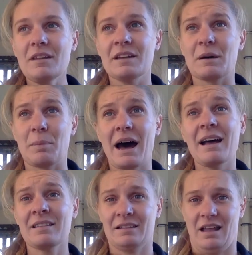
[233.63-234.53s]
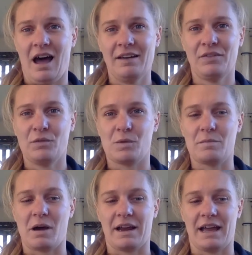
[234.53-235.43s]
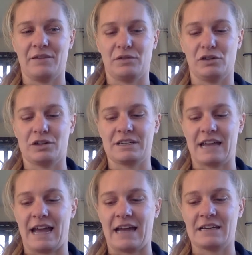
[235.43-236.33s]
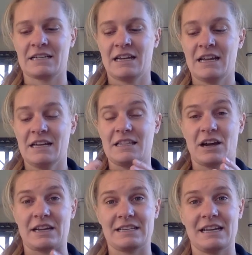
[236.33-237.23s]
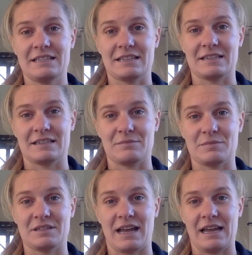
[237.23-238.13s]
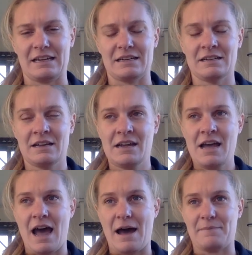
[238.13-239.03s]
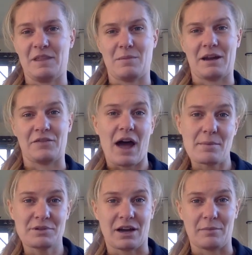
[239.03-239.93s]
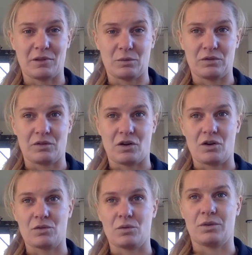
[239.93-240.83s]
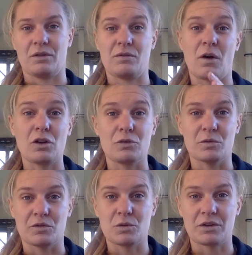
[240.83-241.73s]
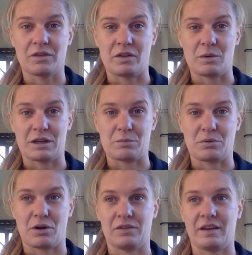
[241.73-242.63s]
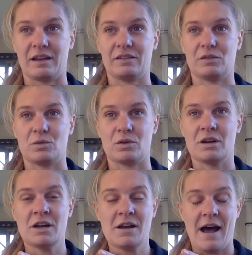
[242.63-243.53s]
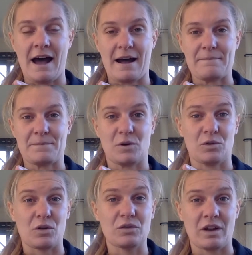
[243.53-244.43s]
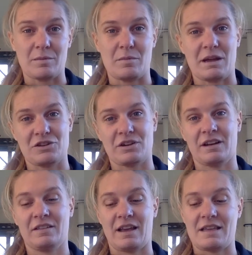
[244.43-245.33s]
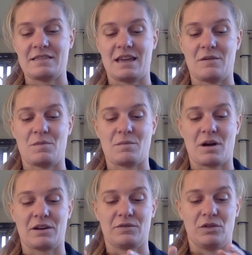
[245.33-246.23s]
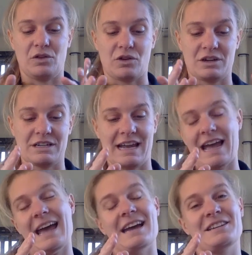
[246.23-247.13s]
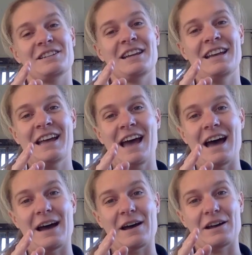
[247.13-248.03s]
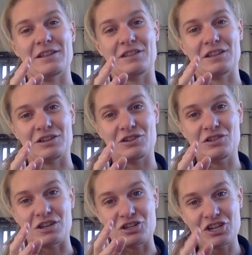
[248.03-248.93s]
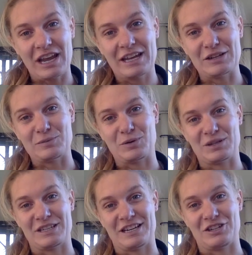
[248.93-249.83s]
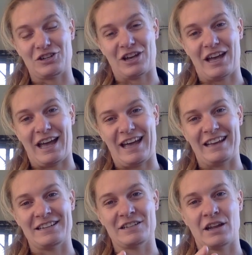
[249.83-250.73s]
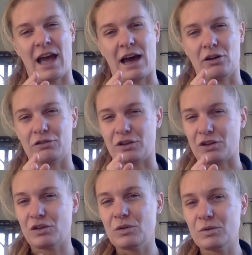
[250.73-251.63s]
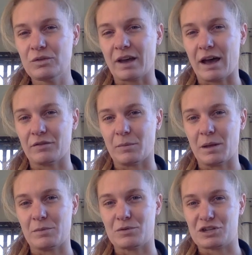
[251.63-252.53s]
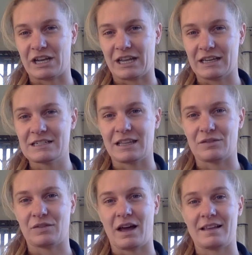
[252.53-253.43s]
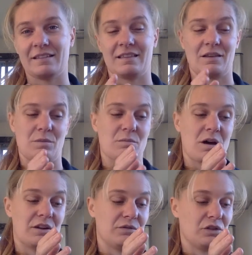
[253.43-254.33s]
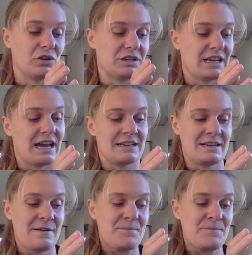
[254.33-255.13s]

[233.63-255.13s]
in a past life, we might have looked at the IT systems and the amount of uptime that we've got, the volume of orders that we can process, or those type of metrics. And then we might have looked at the check-in procedure and how long the queues are for people checking into their flights. And then we might have looked at